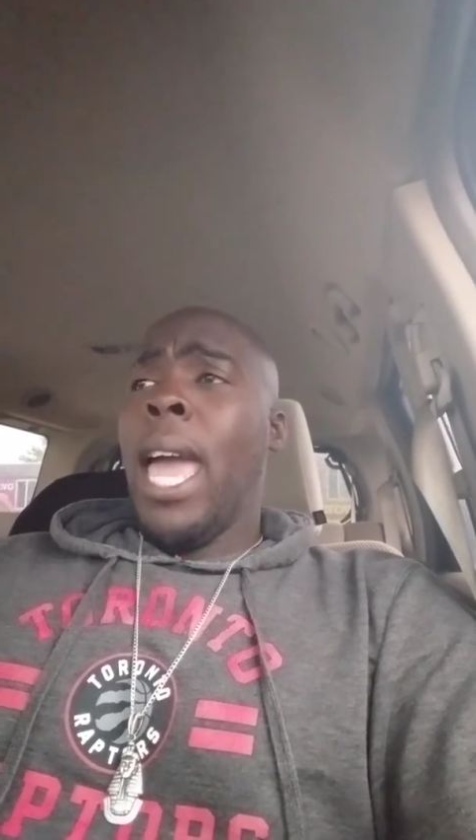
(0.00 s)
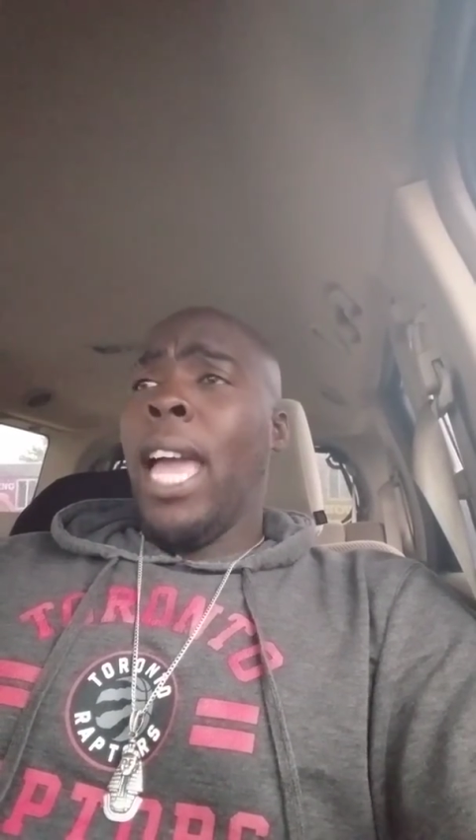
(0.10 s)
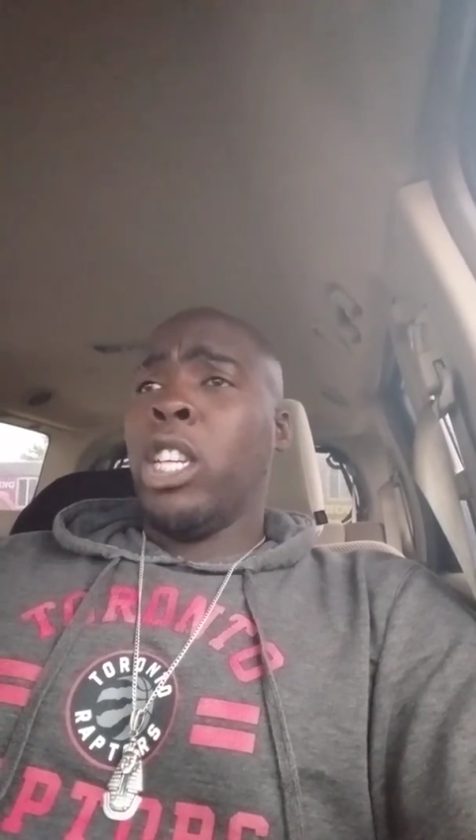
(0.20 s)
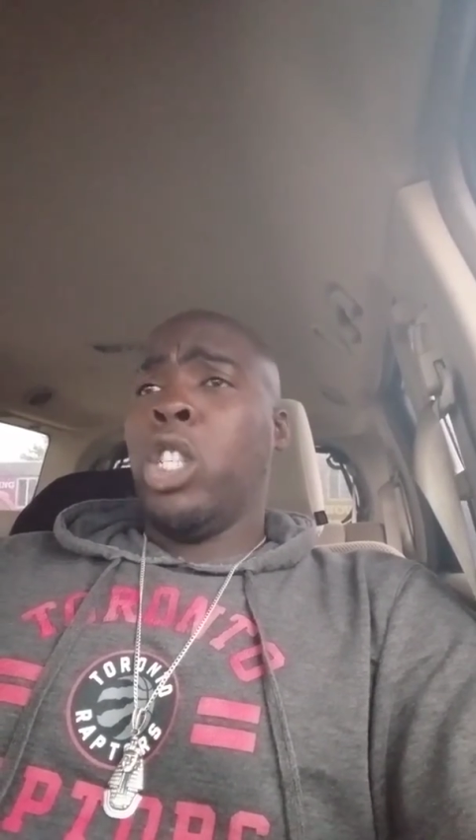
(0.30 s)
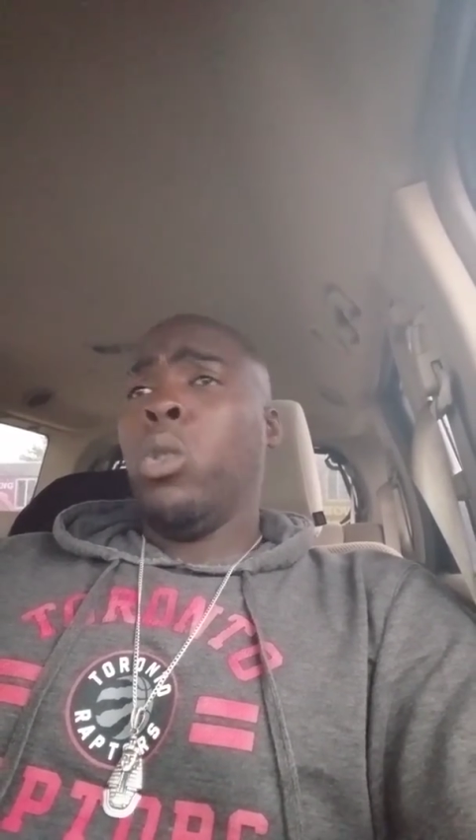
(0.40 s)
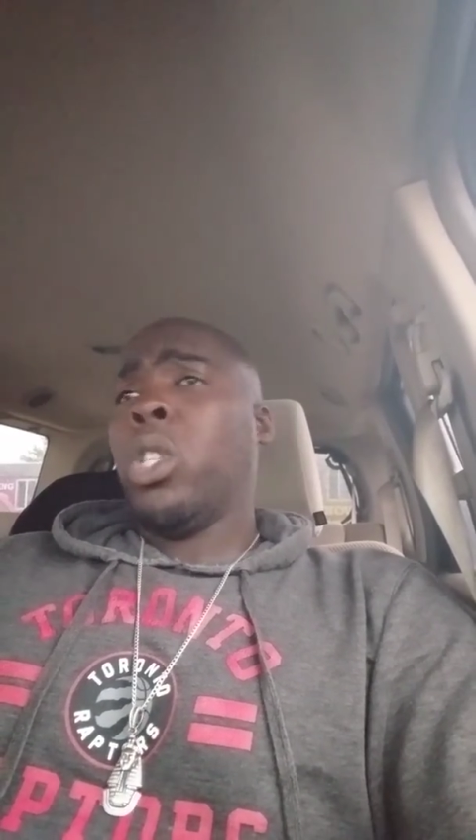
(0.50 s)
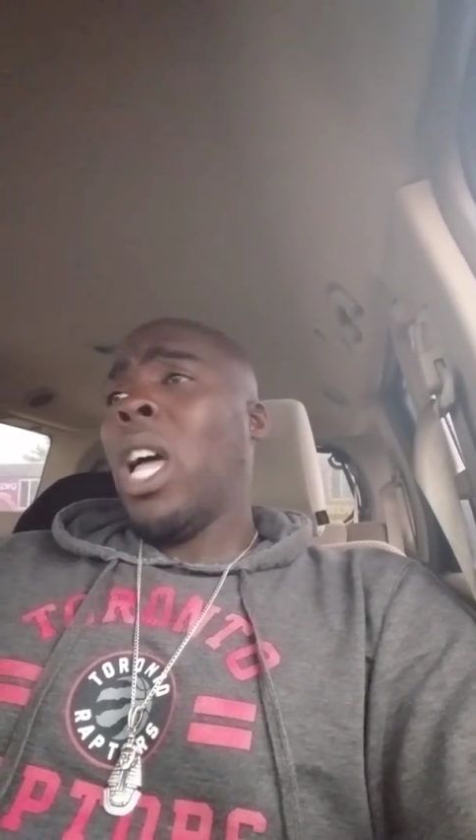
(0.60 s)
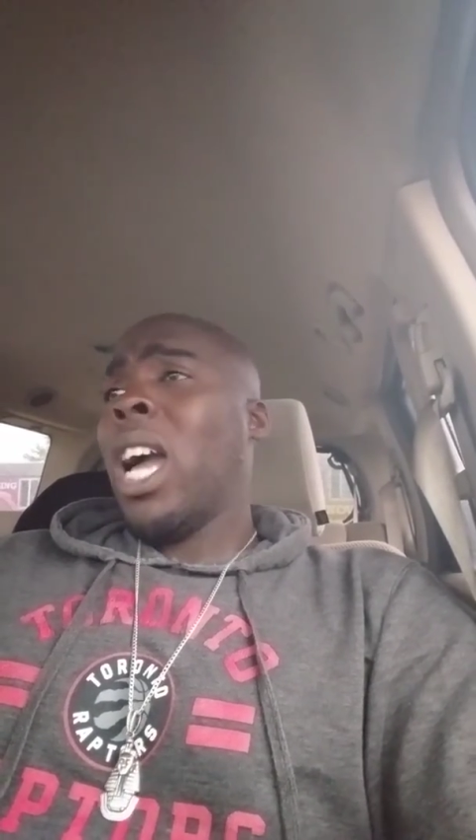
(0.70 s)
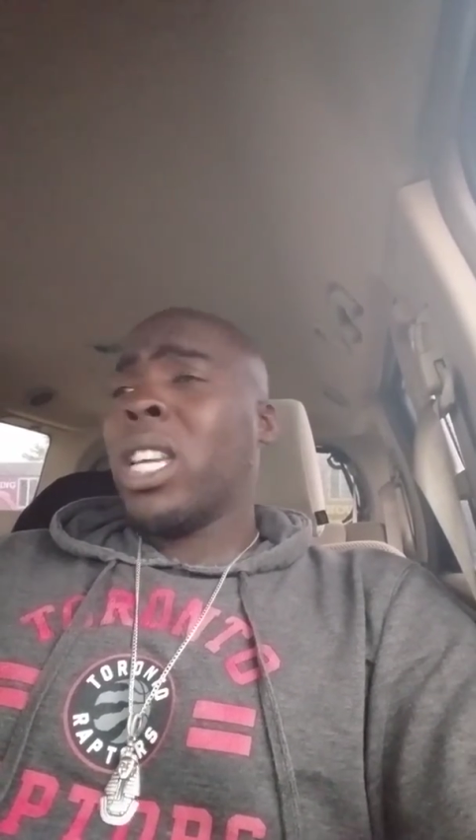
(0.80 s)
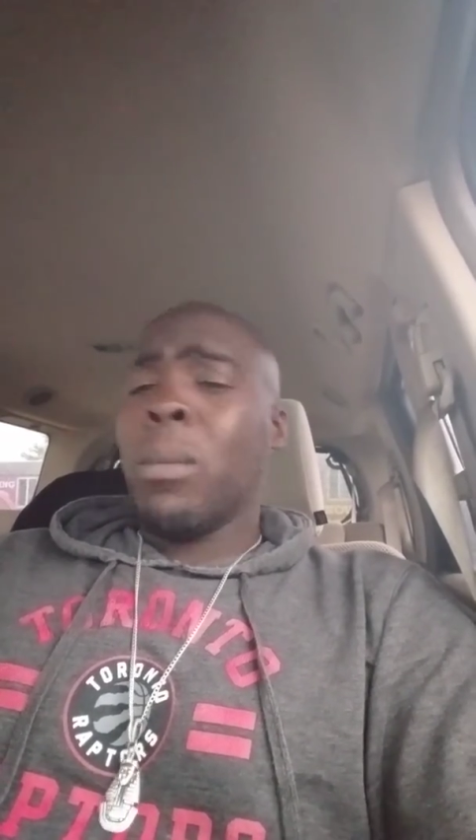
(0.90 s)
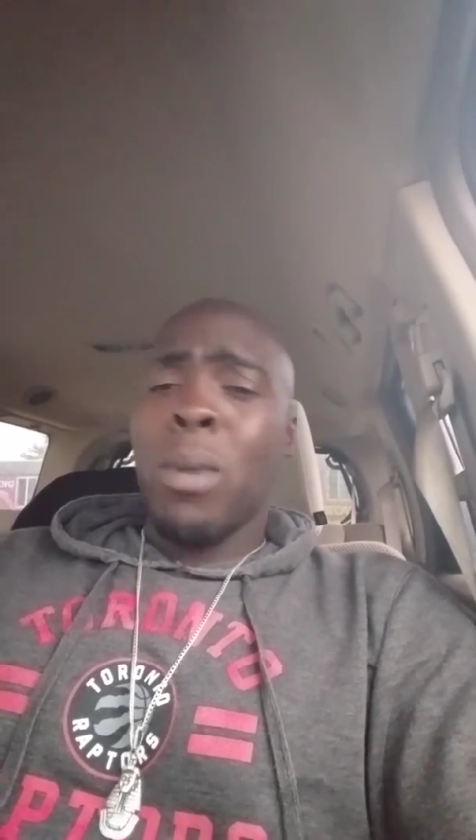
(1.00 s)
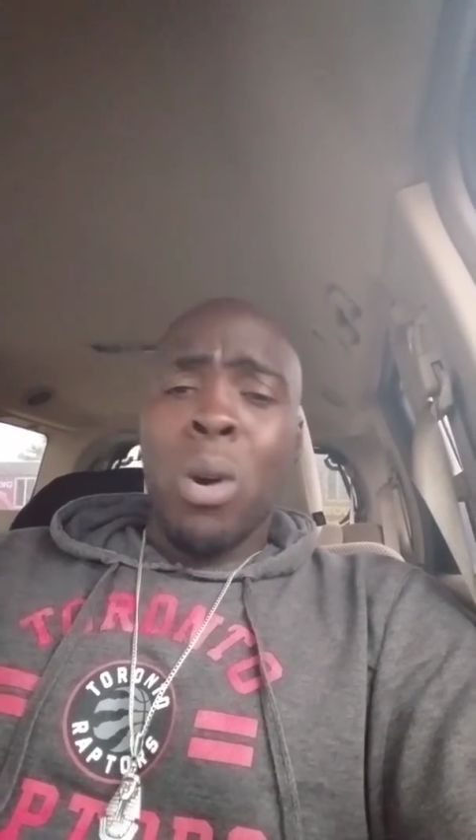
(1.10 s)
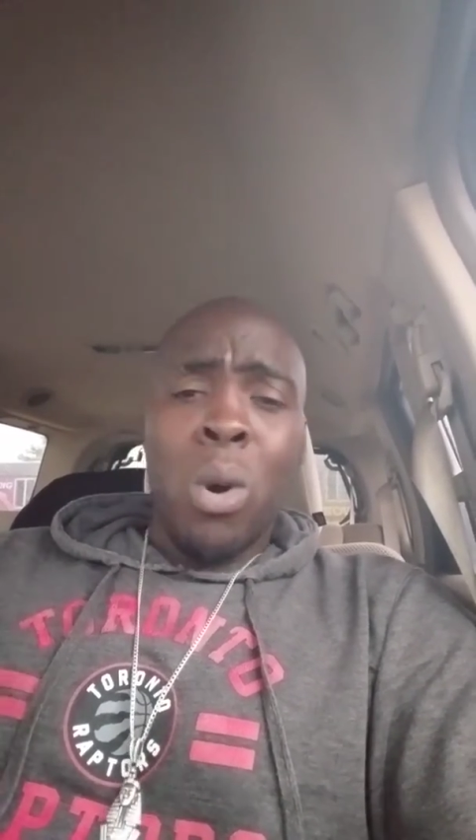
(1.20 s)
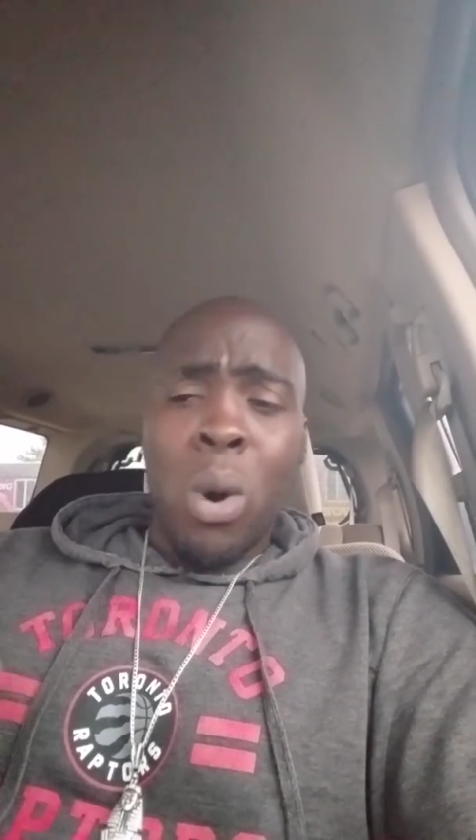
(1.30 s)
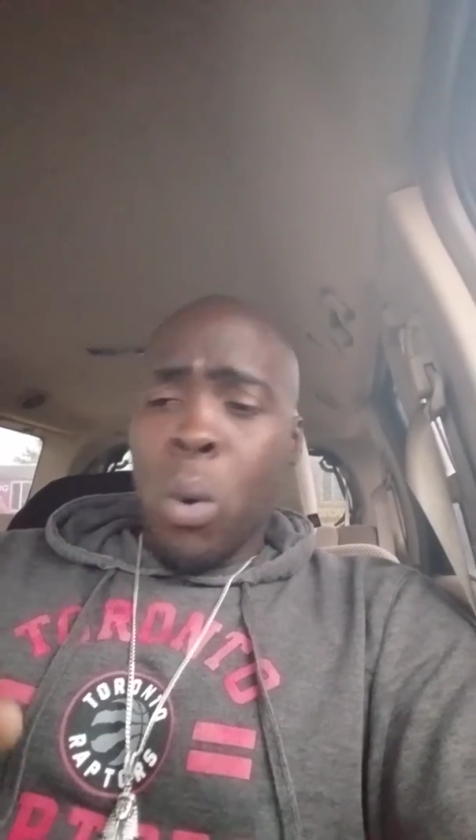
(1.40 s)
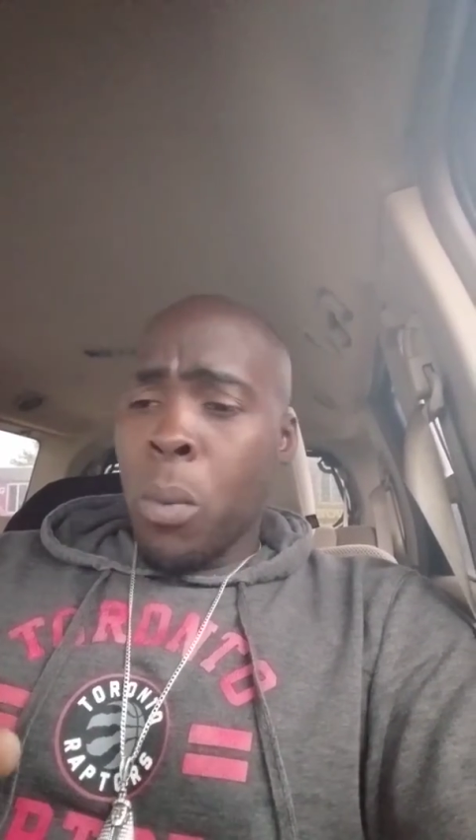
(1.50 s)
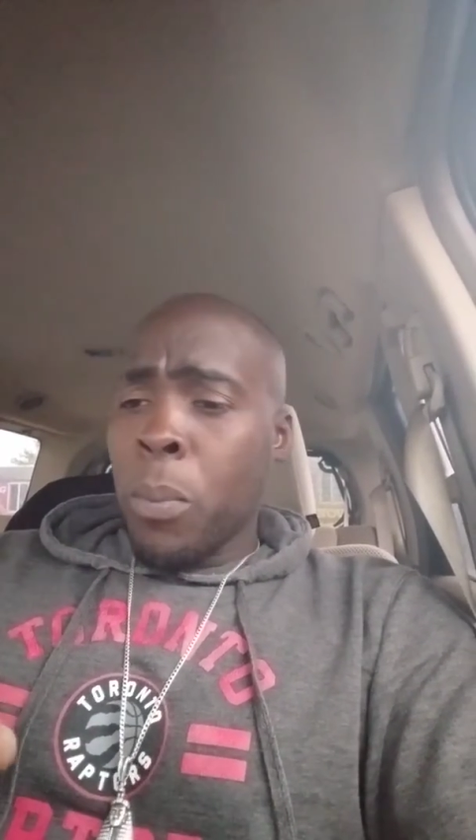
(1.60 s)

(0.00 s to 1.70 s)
and she was talking about,